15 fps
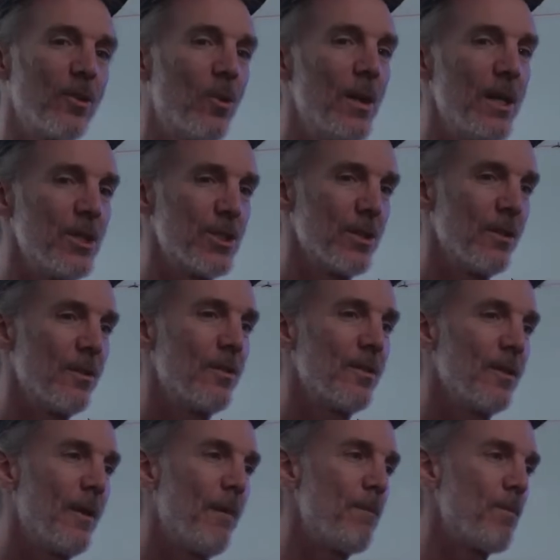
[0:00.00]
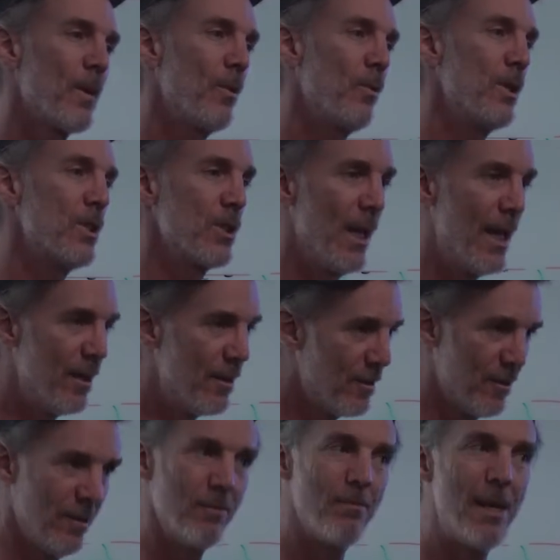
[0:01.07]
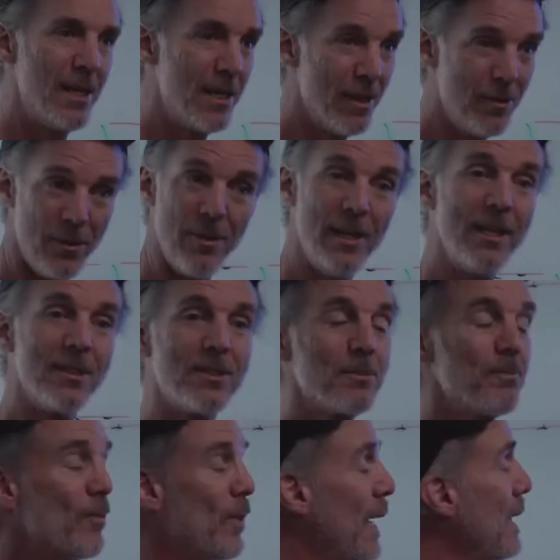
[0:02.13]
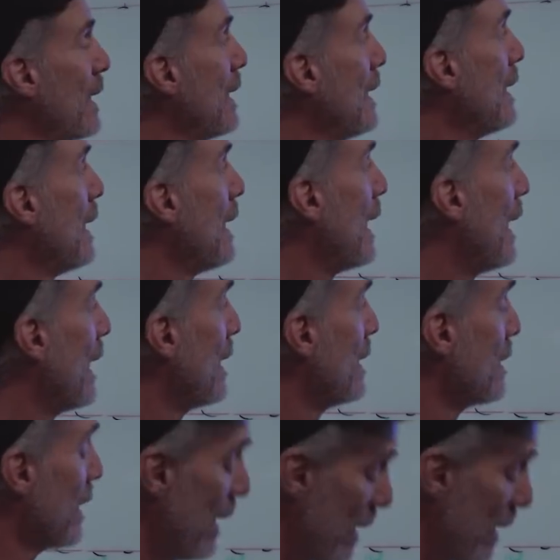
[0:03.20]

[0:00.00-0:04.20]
equations, which led to many other things, right? And